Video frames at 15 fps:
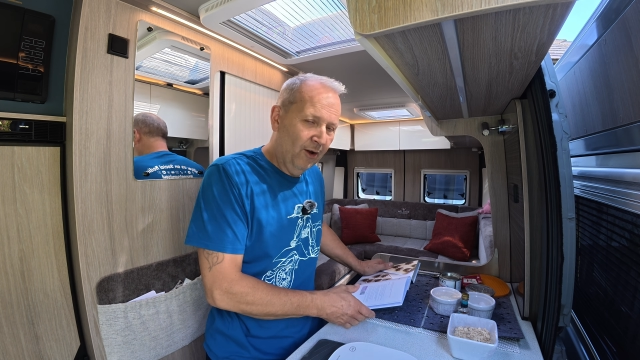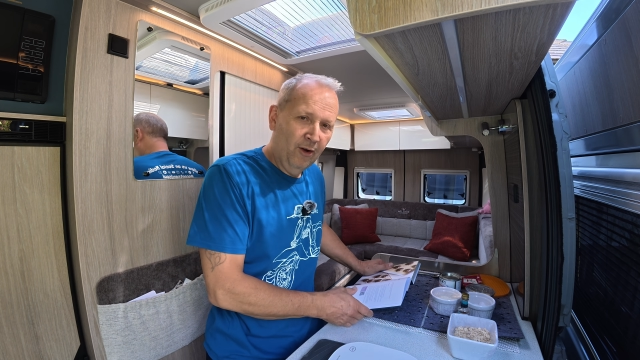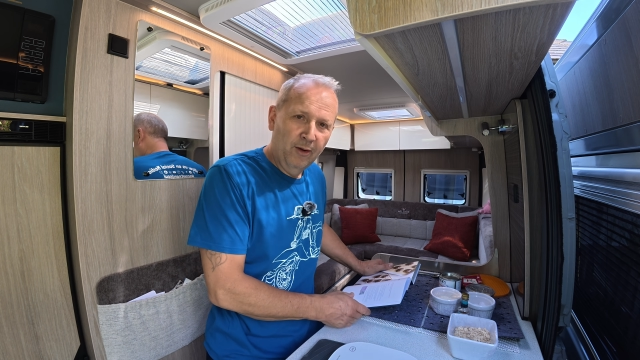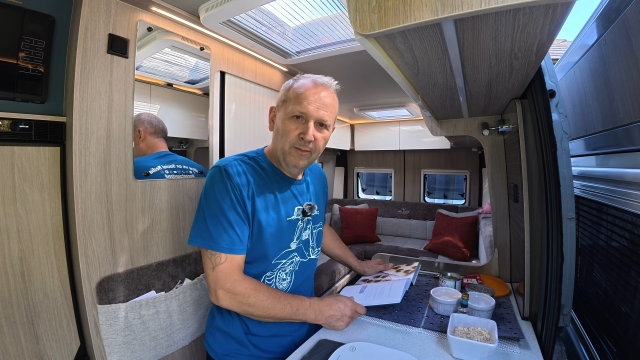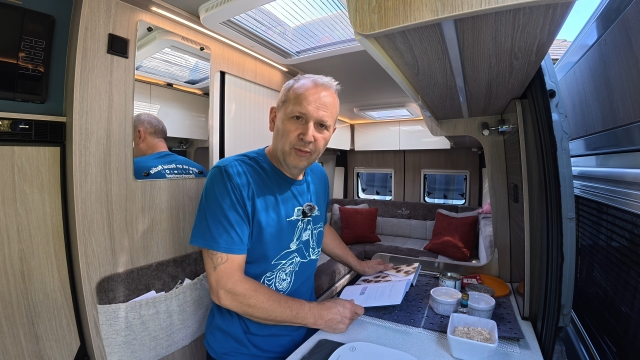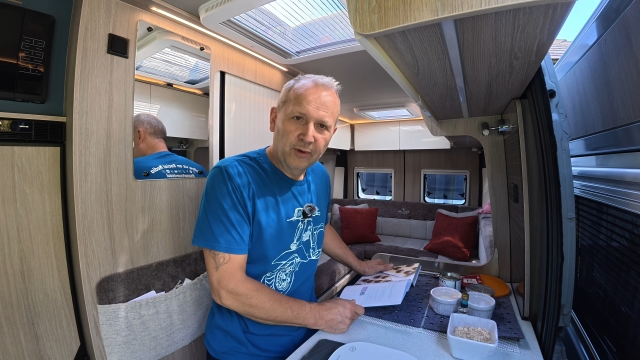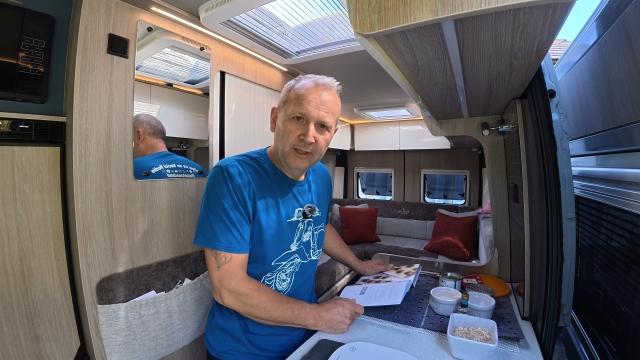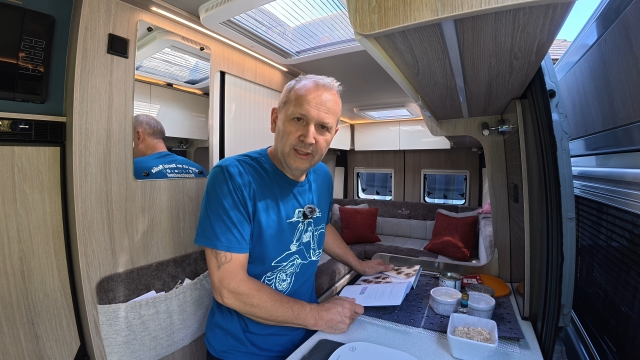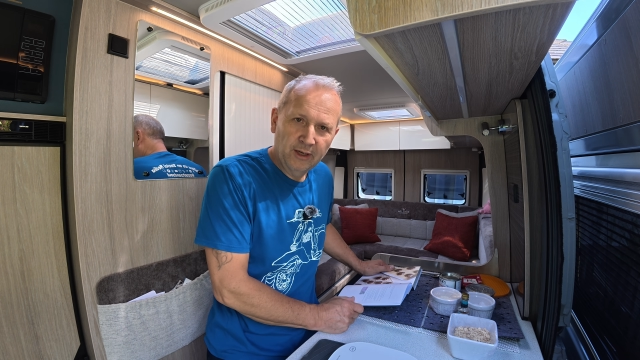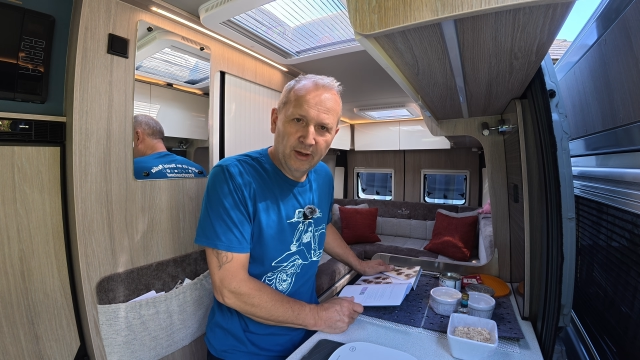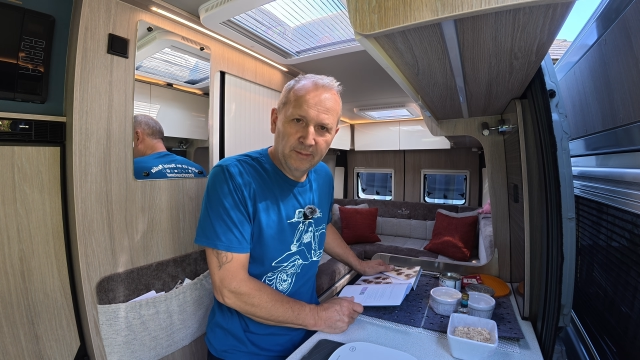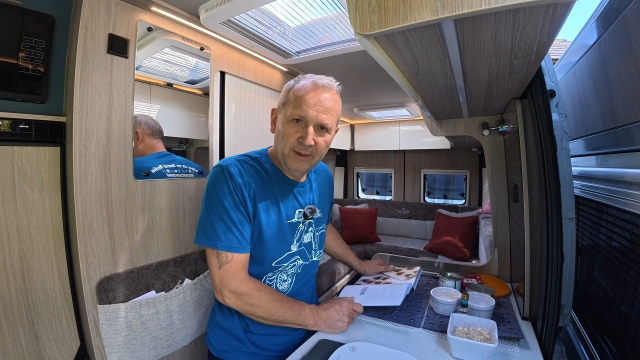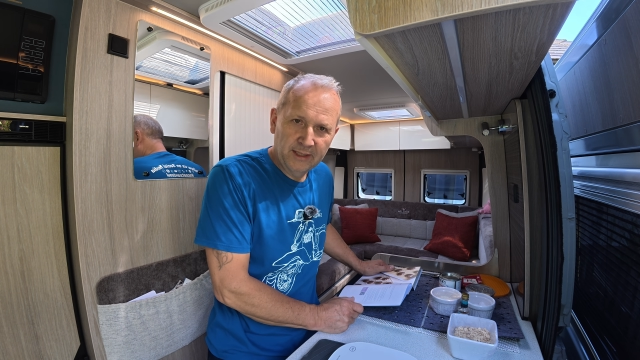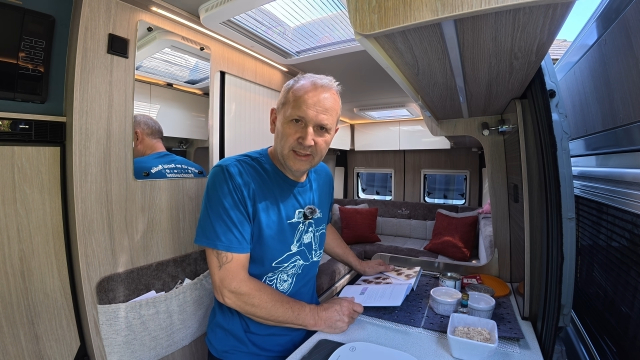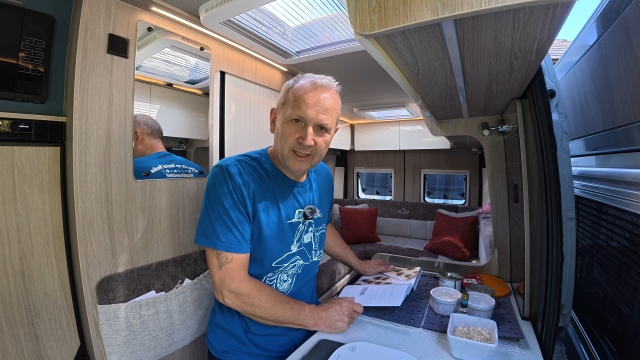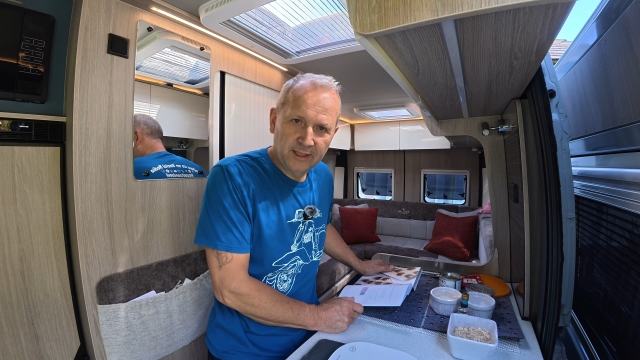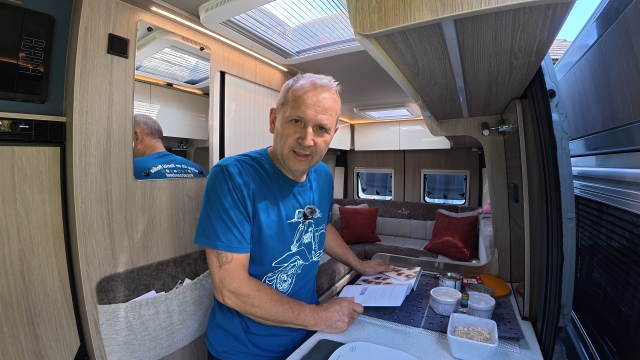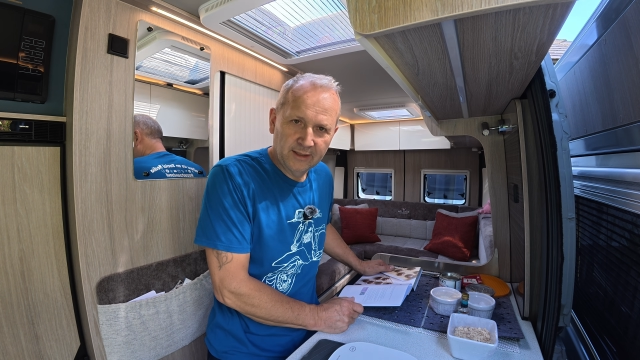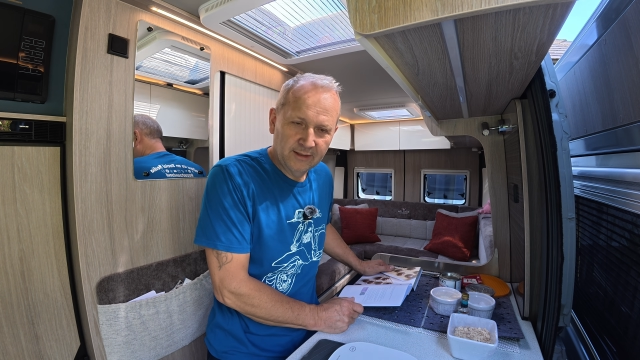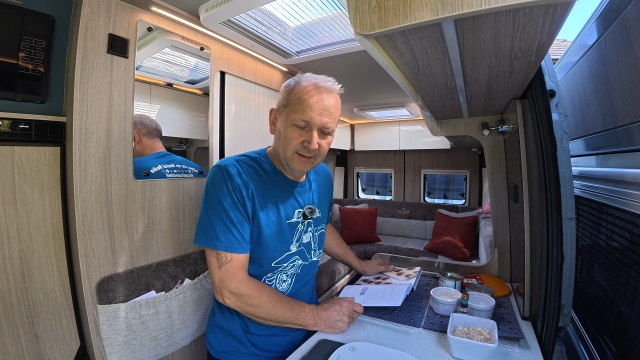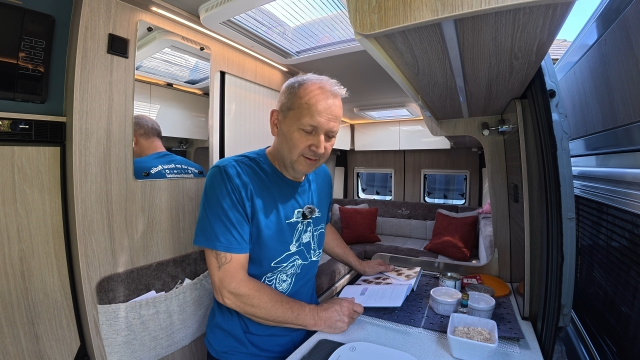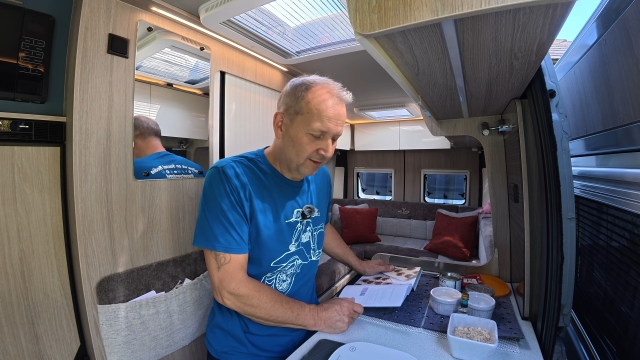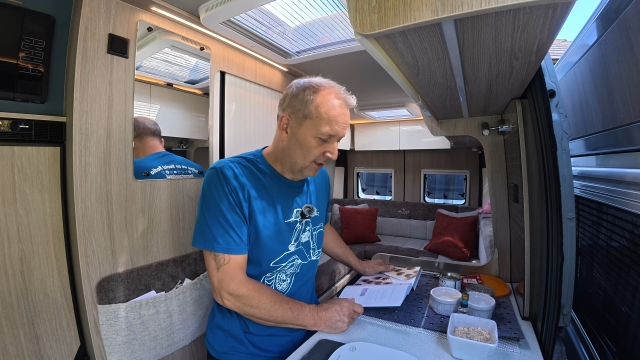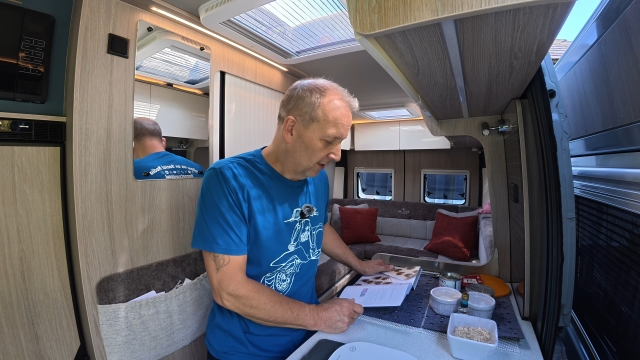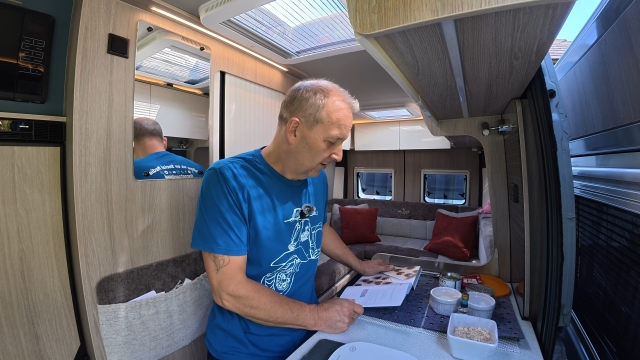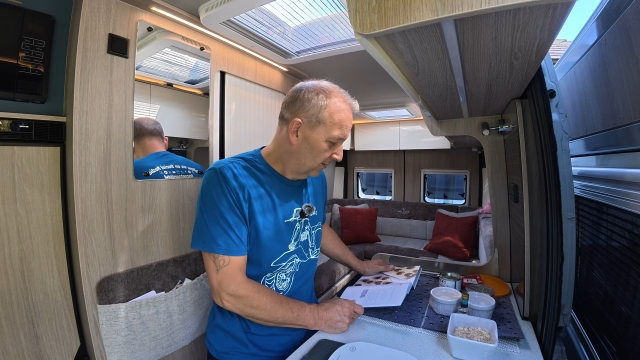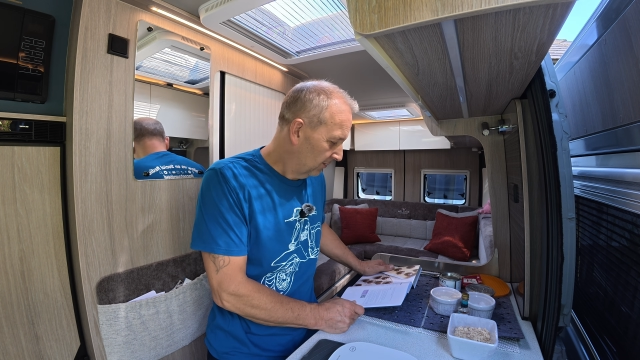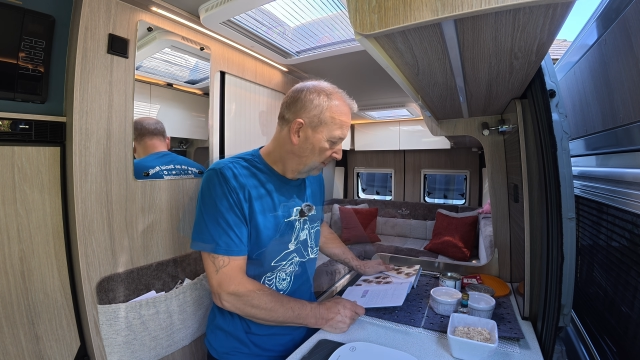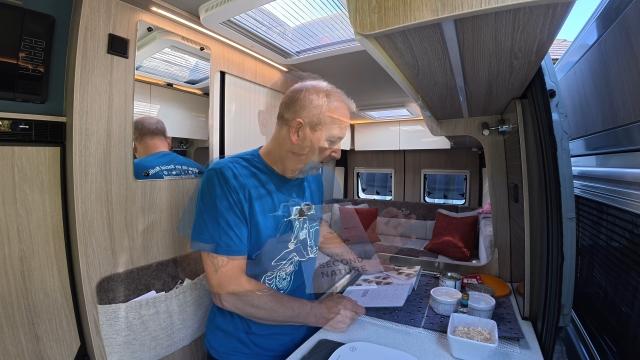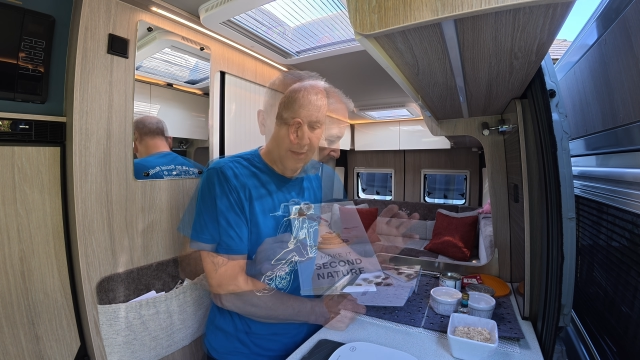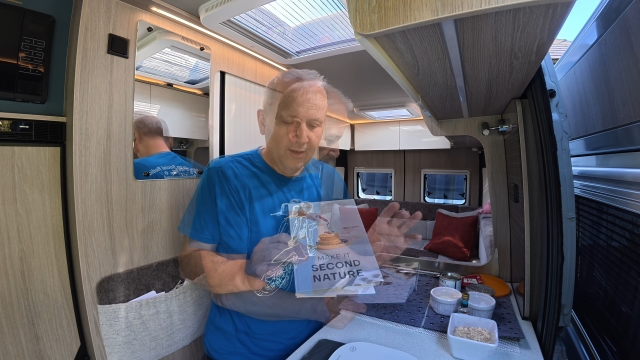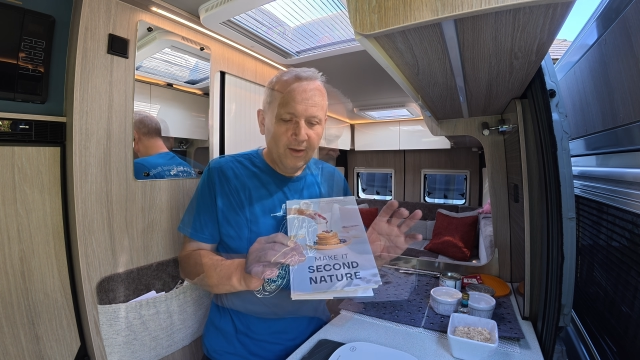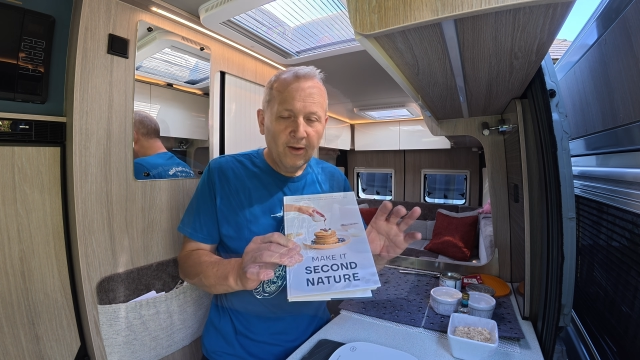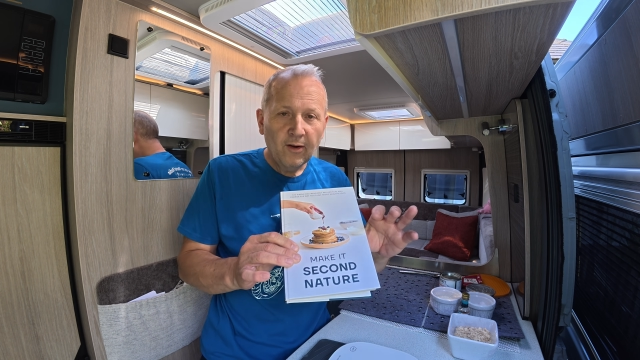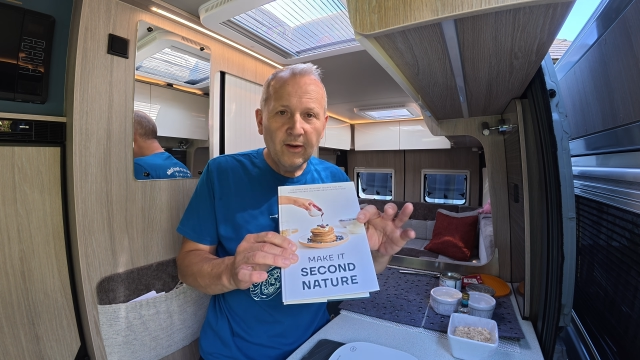I'm pre-diabetic, so